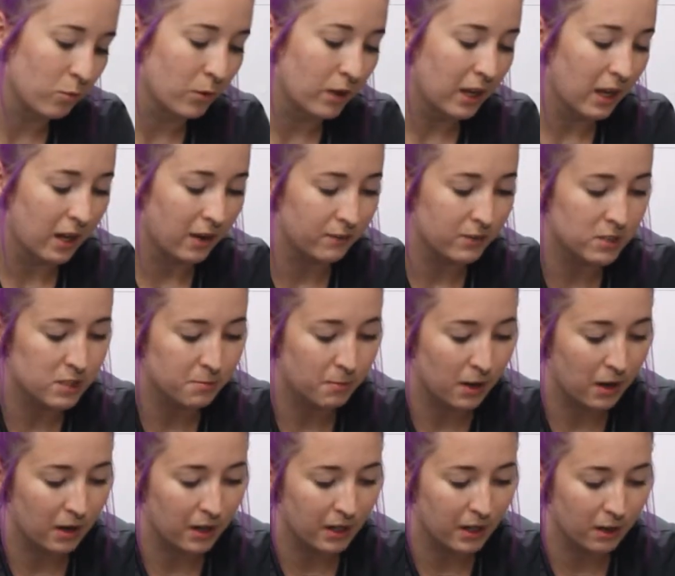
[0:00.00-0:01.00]
we have a
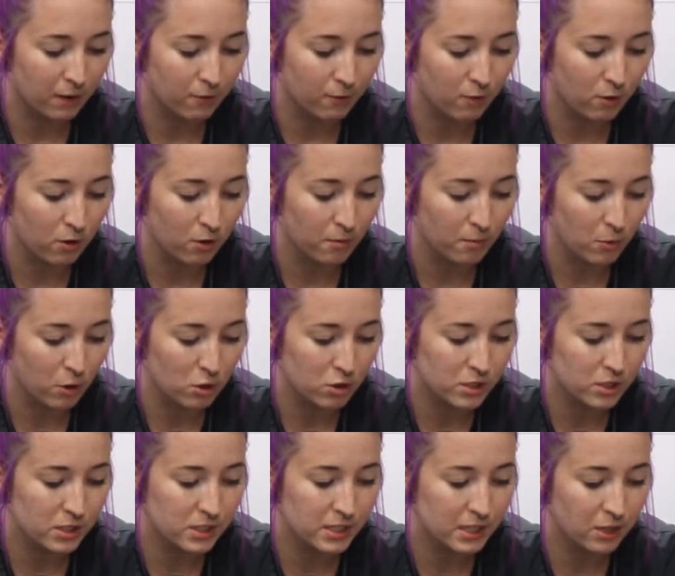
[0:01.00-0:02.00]
spot here for
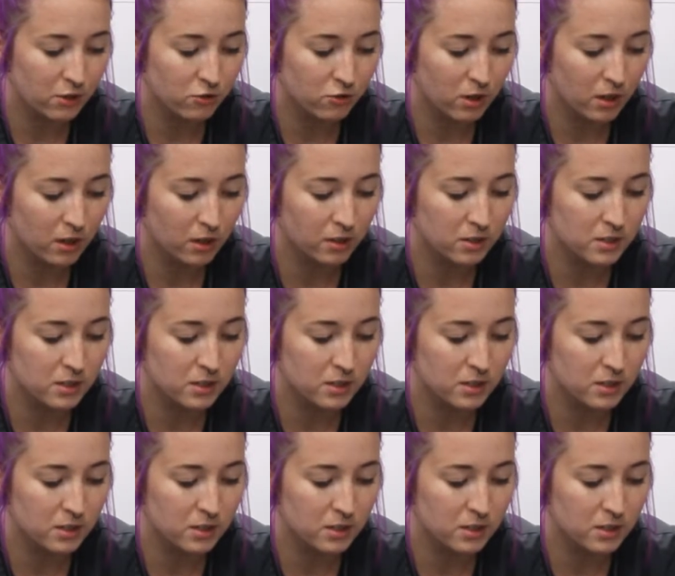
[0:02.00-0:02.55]
emergency drugs.